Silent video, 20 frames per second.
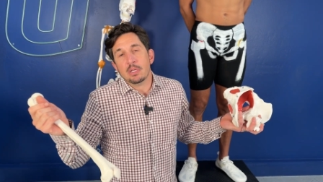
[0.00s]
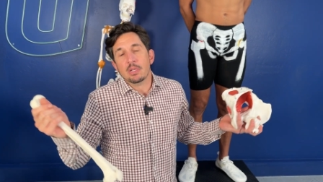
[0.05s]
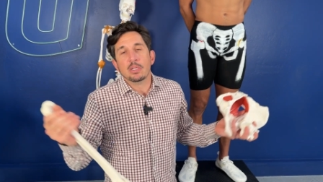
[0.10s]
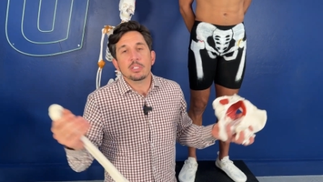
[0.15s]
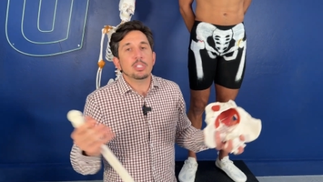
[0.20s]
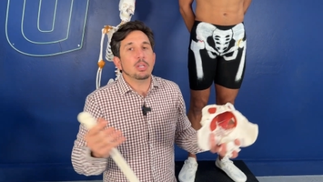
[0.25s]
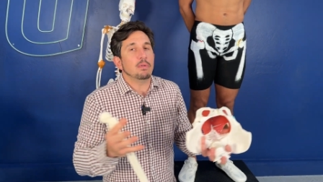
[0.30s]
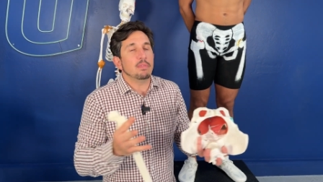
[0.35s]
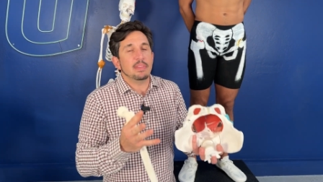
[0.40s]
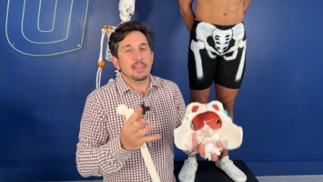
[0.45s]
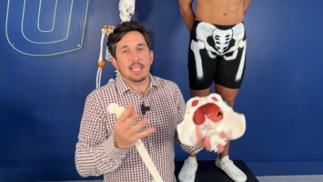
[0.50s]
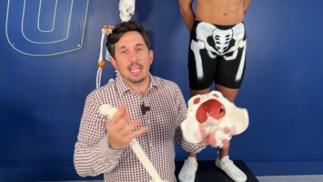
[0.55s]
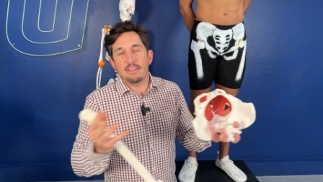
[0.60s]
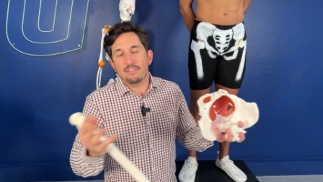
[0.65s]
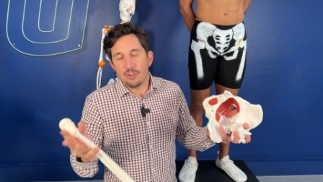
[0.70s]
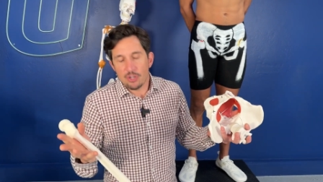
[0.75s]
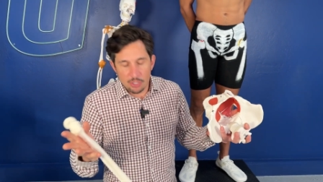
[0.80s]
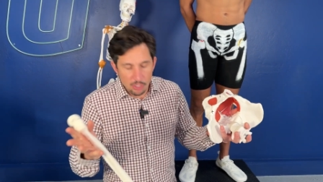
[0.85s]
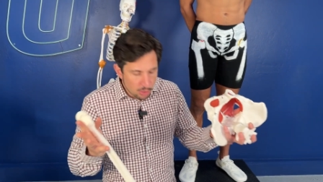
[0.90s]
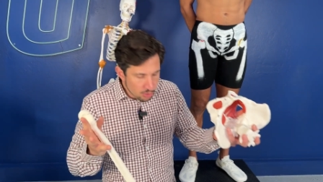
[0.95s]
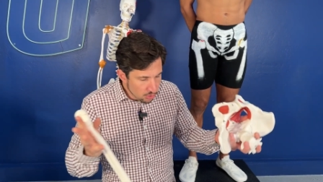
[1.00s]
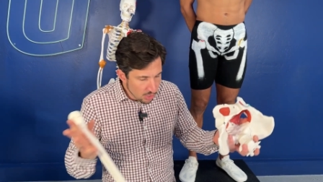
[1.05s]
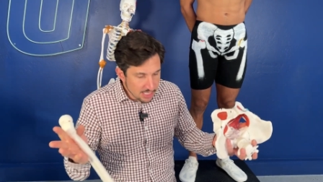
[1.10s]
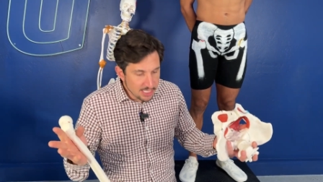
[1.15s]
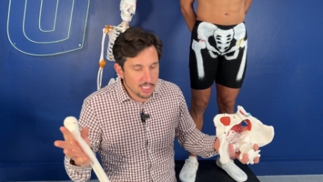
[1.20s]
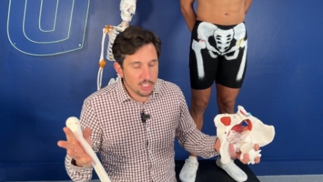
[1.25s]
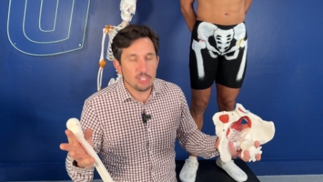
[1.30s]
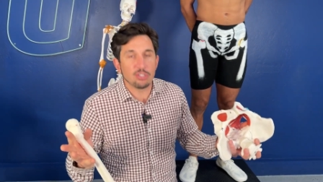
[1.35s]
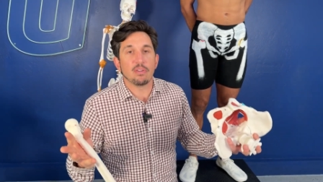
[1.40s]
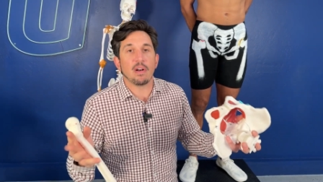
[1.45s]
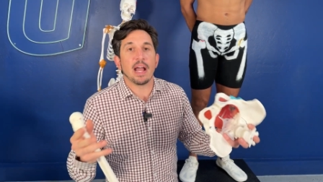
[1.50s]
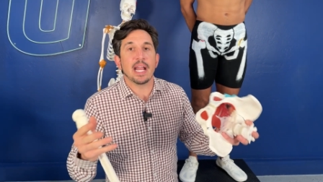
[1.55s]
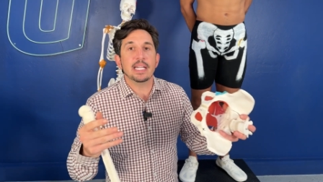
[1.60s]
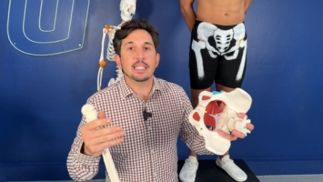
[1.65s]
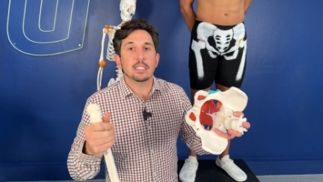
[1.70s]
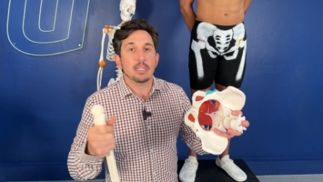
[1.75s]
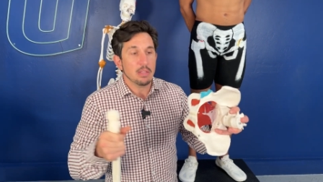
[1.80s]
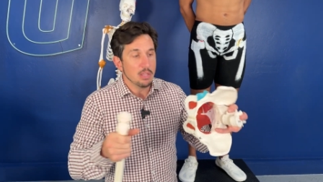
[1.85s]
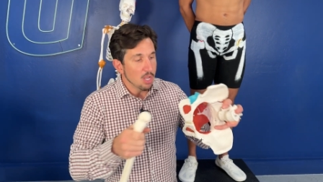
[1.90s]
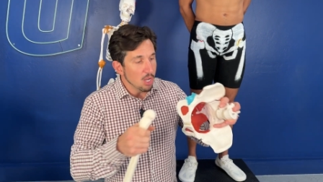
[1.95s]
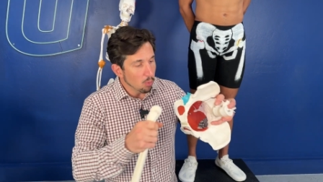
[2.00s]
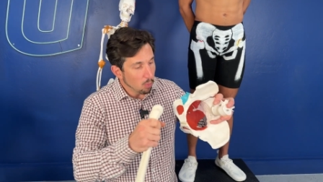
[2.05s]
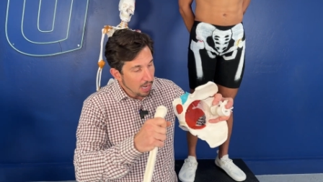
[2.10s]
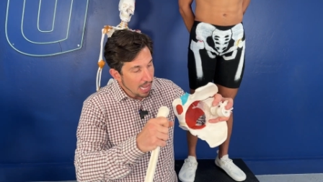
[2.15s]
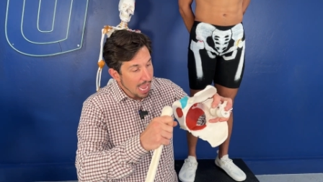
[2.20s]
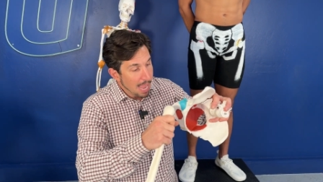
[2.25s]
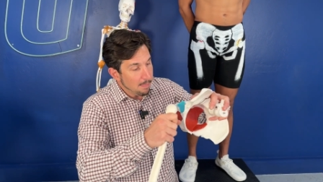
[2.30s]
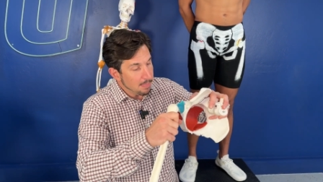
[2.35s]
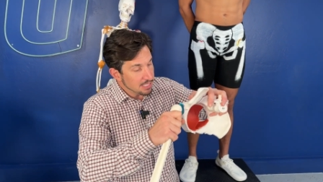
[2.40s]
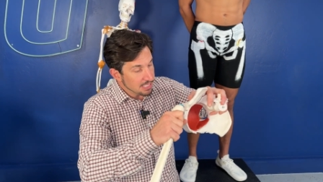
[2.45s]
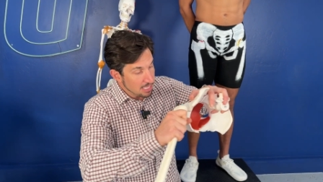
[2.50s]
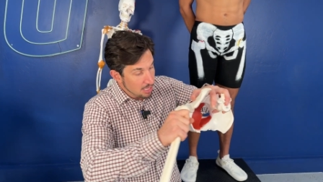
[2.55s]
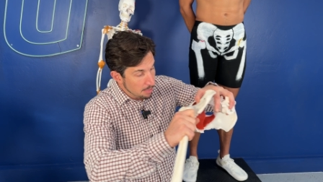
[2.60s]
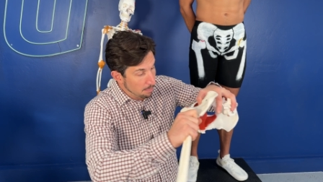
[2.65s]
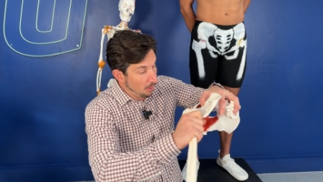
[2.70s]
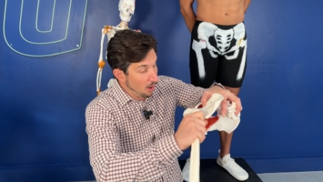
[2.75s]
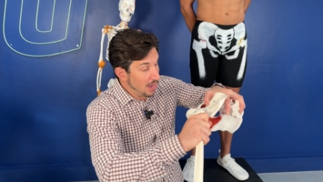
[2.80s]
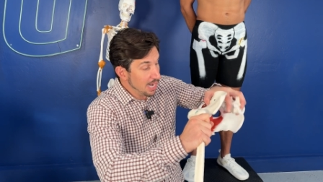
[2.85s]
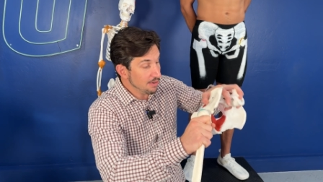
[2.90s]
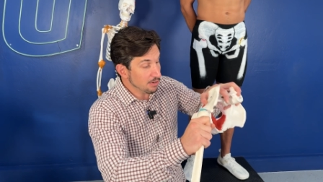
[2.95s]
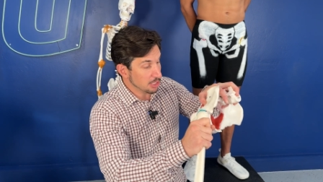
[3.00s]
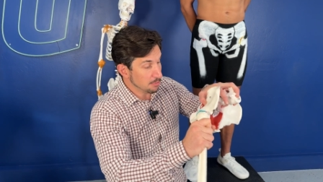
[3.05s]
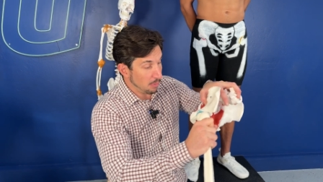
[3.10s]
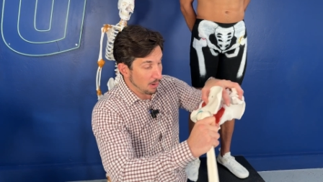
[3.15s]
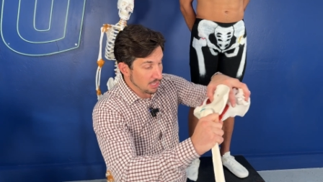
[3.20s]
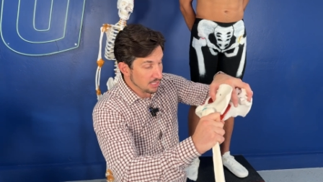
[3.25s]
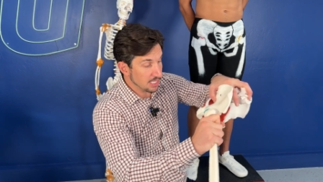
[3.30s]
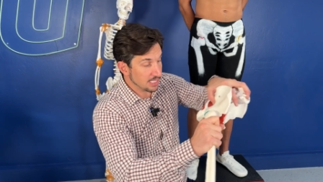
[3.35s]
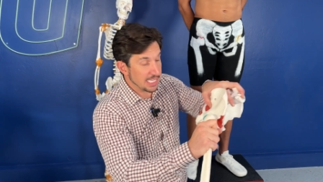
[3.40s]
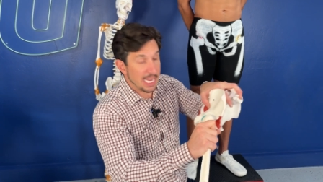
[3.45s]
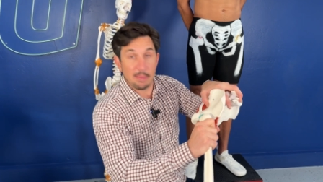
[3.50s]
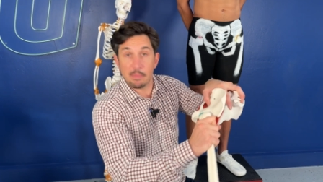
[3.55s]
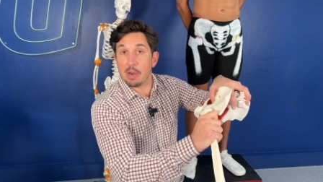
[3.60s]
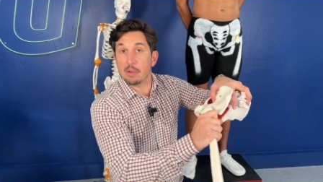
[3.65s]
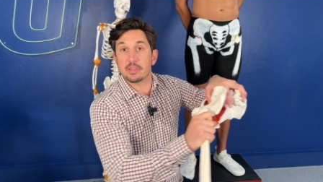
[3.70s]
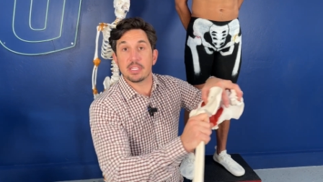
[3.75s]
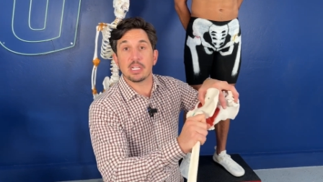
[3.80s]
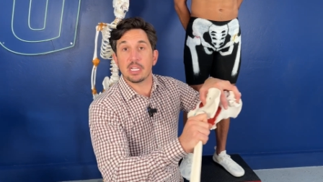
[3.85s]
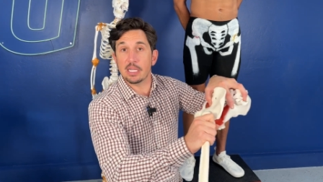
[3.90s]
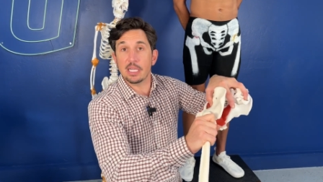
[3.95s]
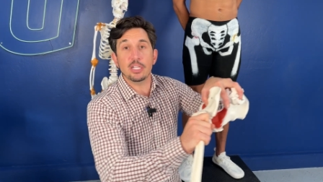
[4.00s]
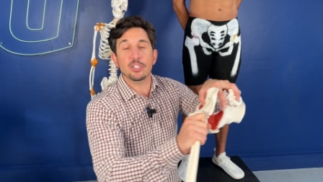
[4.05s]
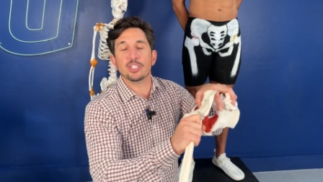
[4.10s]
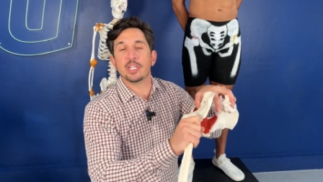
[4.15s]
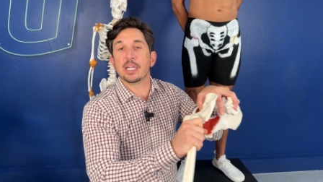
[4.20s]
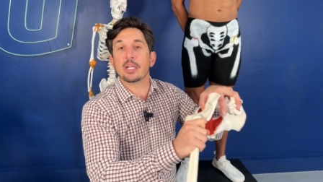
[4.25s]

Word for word: So if your nutrition's right, what happens is the body responds the same way with the collision.